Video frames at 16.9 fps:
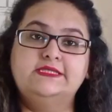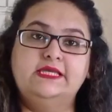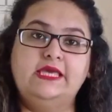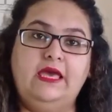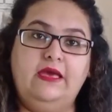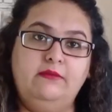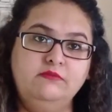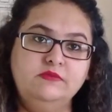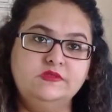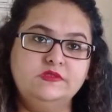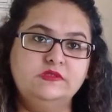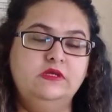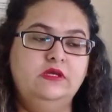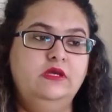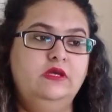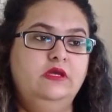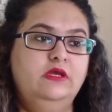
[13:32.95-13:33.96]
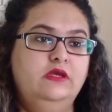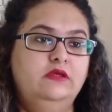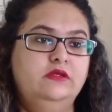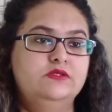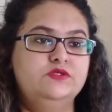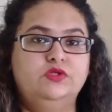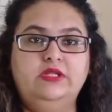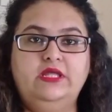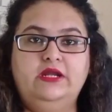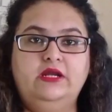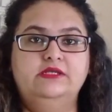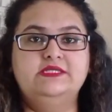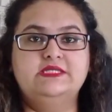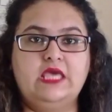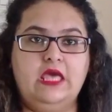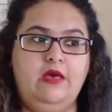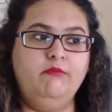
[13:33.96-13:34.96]
scams, so there
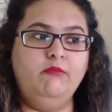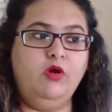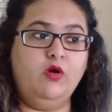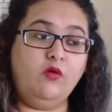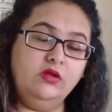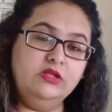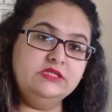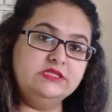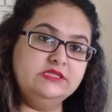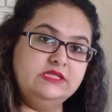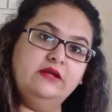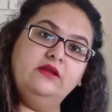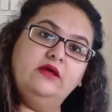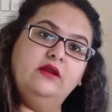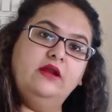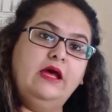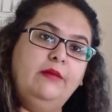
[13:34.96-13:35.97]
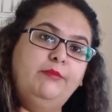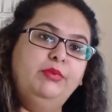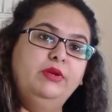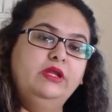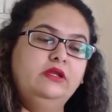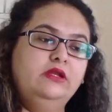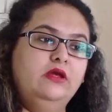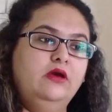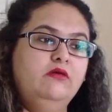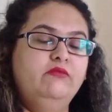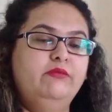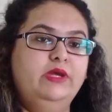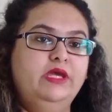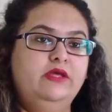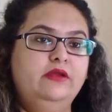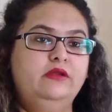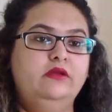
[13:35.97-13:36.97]
are scam calls that are happening now
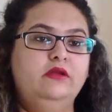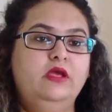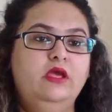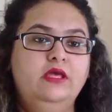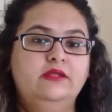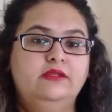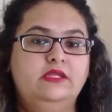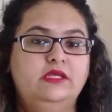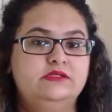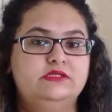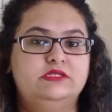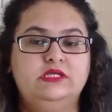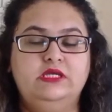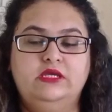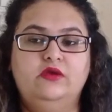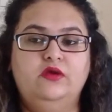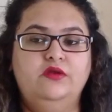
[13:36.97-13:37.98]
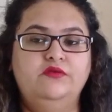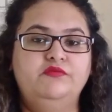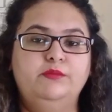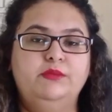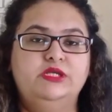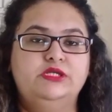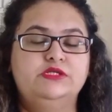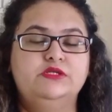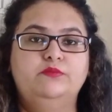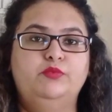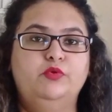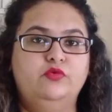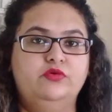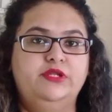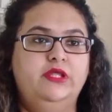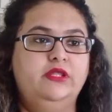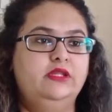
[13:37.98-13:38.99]
wherein they take your information
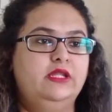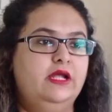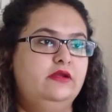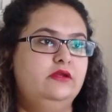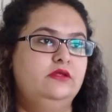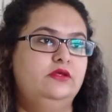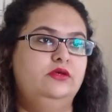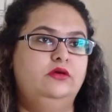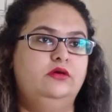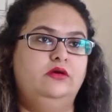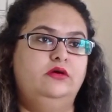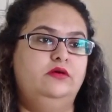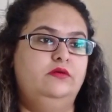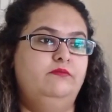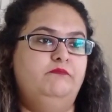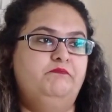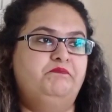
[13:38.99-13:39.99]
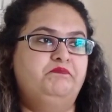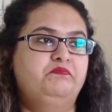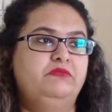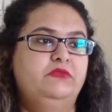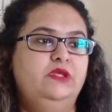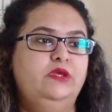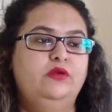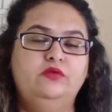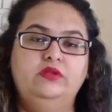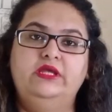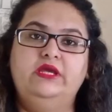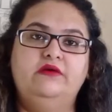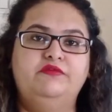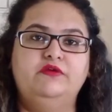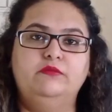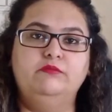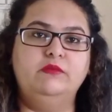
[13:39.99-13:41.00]
portraying that
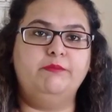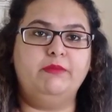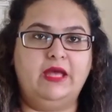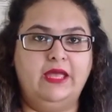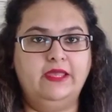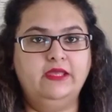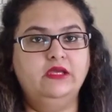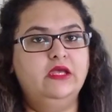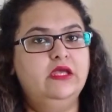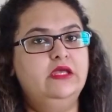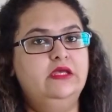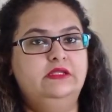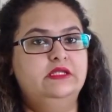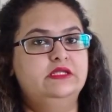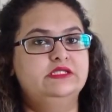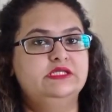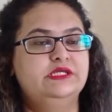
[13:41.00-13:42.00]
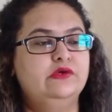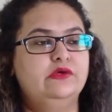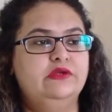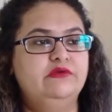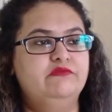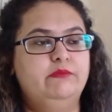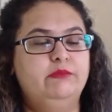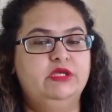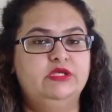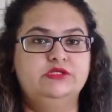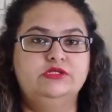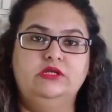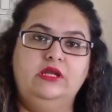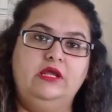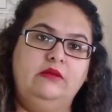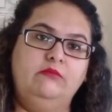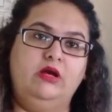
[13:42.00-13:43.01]
they are from the bank. They take your
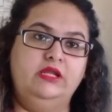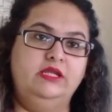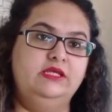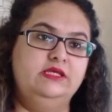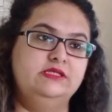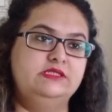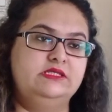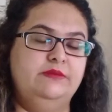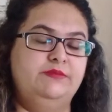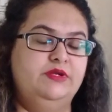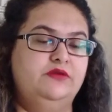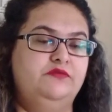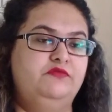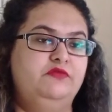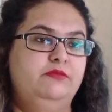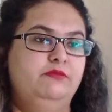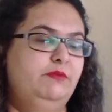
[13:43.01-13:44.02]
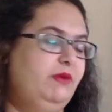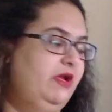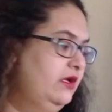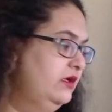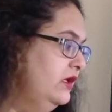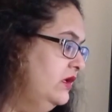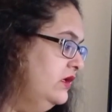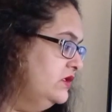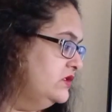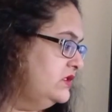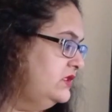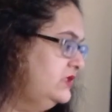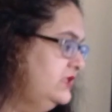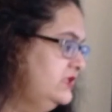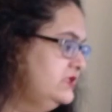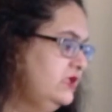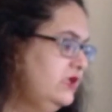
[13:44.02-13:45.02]
information and money is debited from the bank.
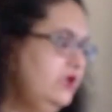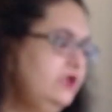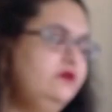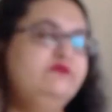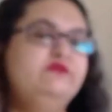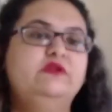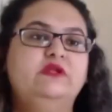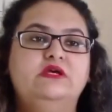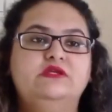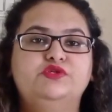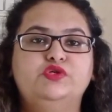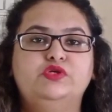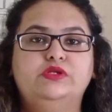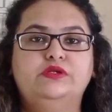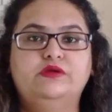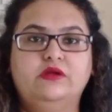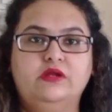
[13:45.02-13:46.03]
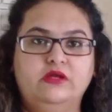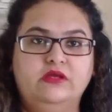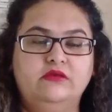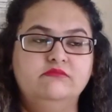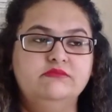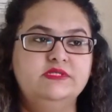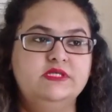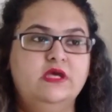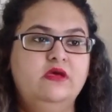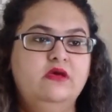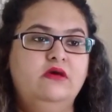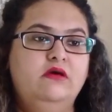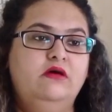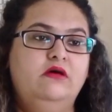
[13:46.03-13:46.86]
So these are kind of financial crimes.